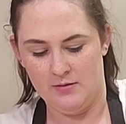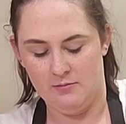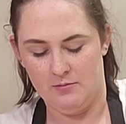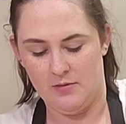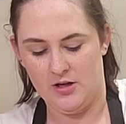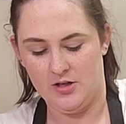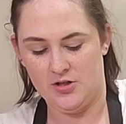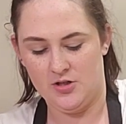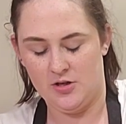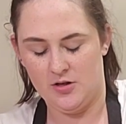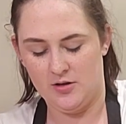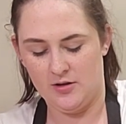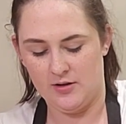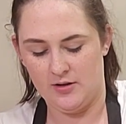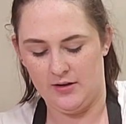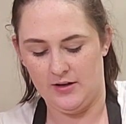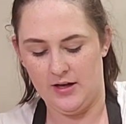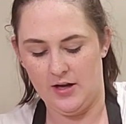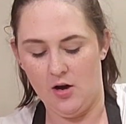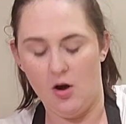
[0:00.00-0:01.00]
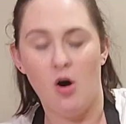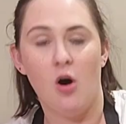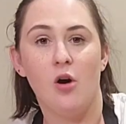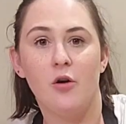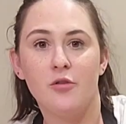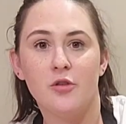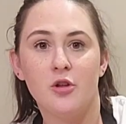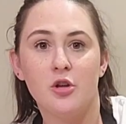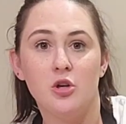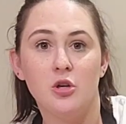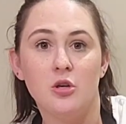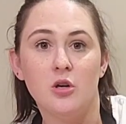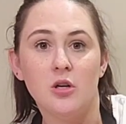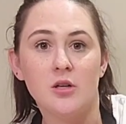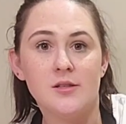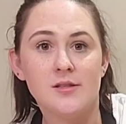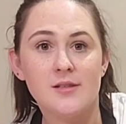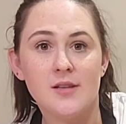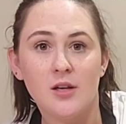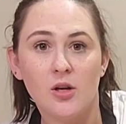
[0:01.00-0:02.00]
Make sure to get all the
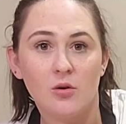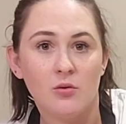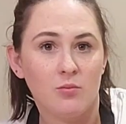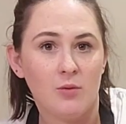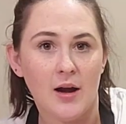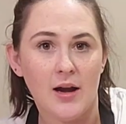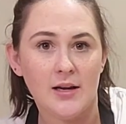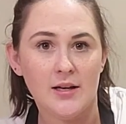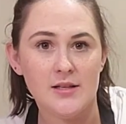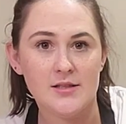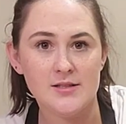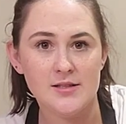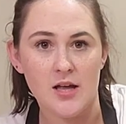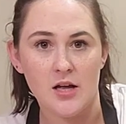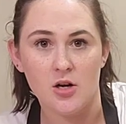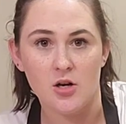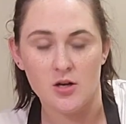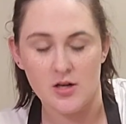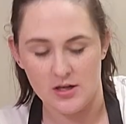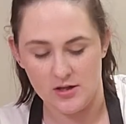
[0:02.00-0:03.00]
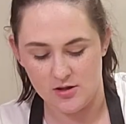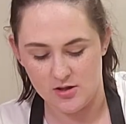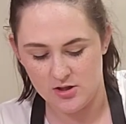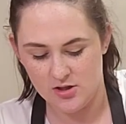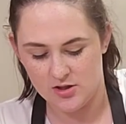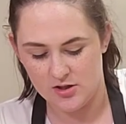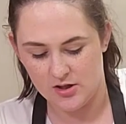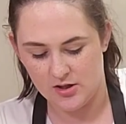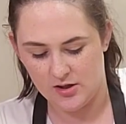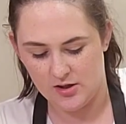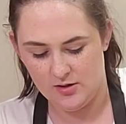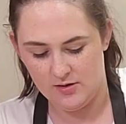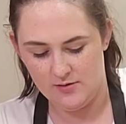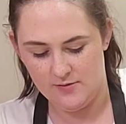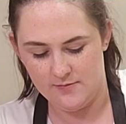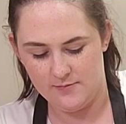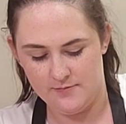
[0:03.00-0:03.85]
nooks and crannies that are in the chicken.